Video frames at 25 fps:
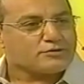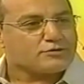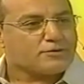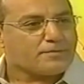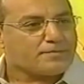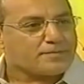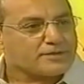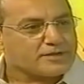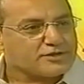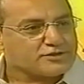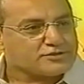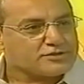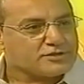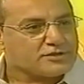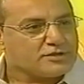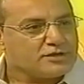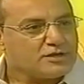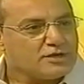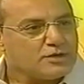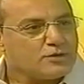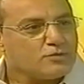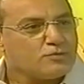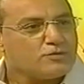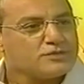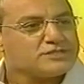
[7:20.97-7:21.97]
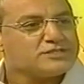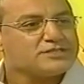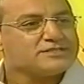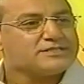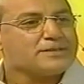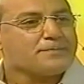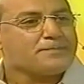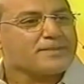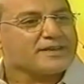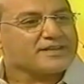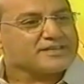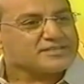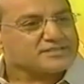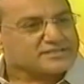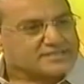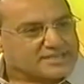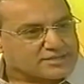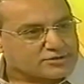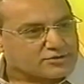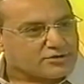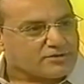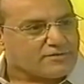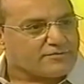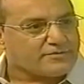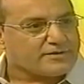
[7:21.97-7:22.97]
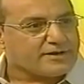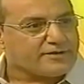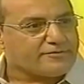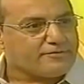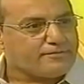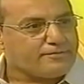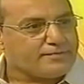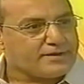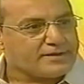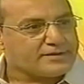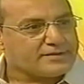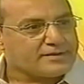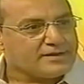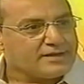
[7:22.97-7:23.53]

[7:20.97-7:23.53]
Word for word: Corporation, which is a parastatal of government,